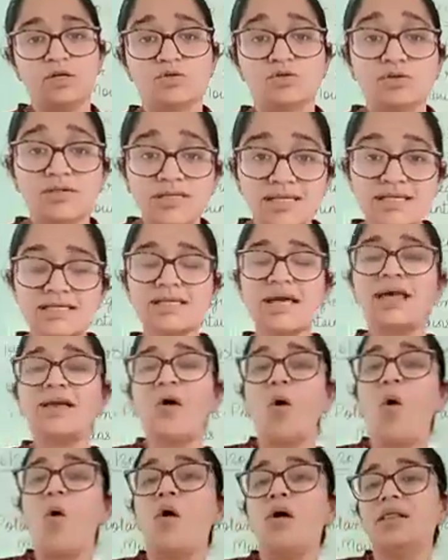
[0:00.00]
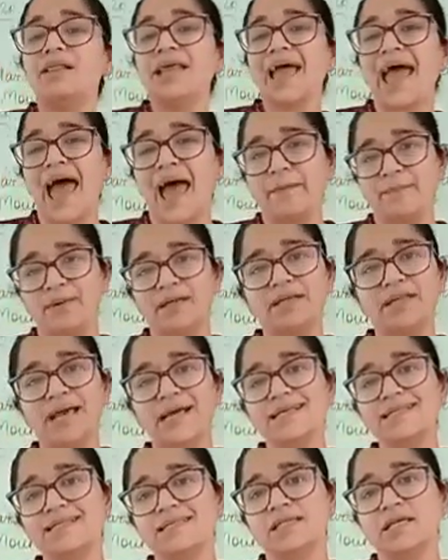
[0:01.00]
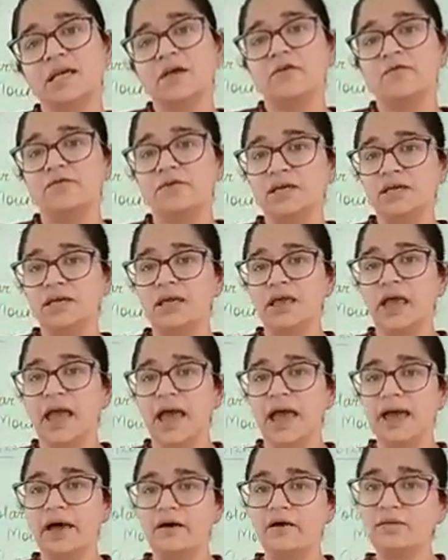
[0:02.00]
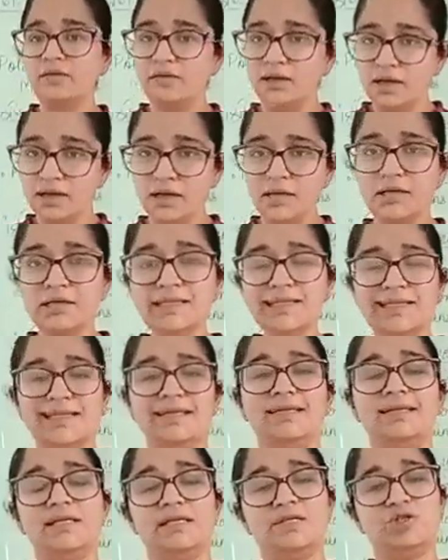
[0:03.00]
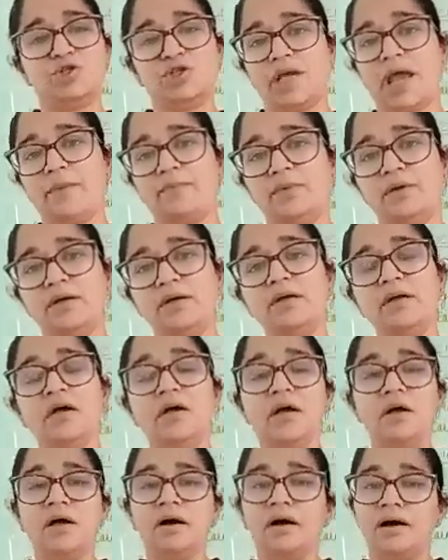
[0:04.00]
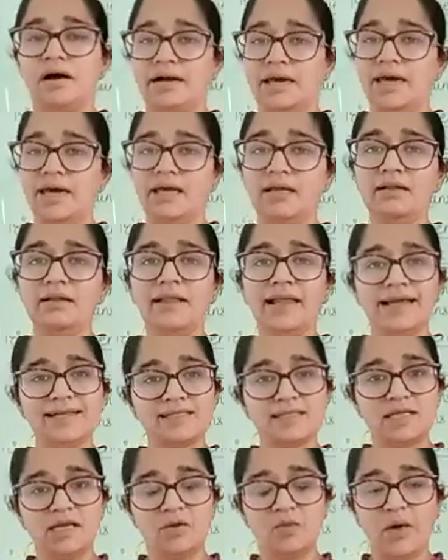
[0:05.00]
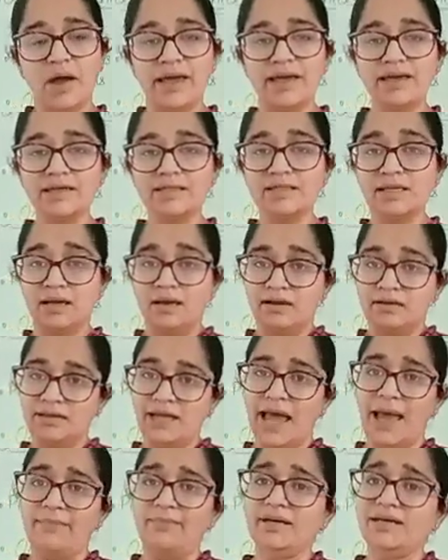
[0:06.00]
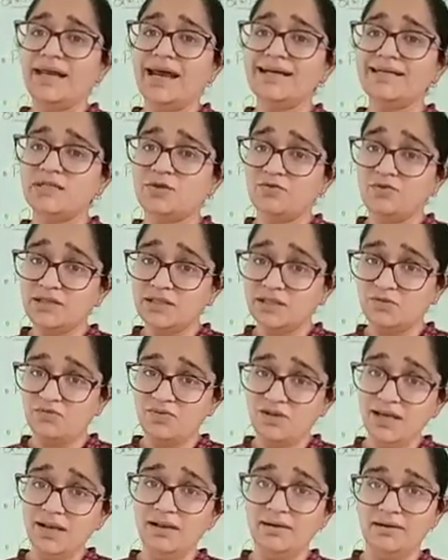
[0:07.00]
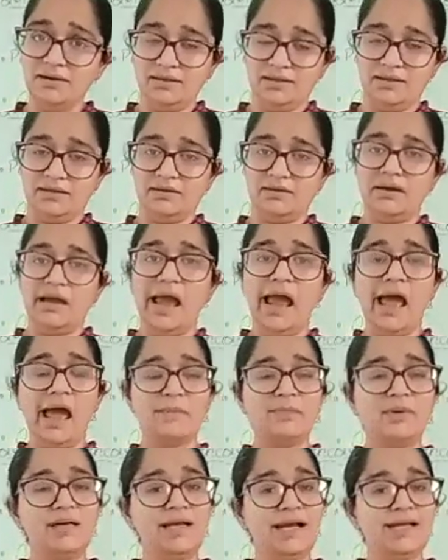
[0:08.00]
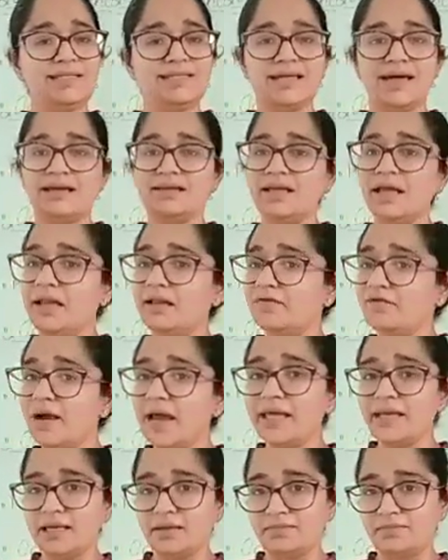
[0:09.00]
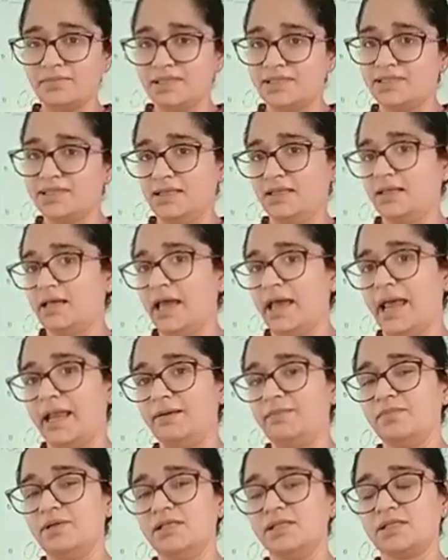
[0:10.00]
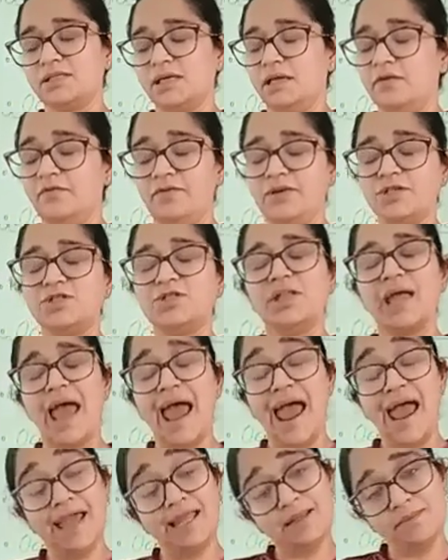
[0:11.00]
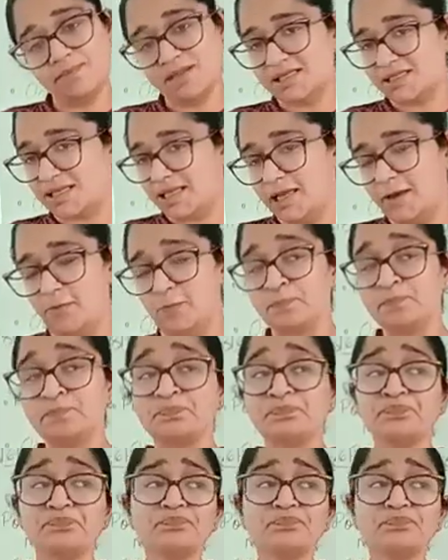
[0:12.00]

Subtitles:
So these are all the habitats we have learned in this chapter. Again, let's revise the habitats which we learned. Habitats are the environments in the animals in which the animals live.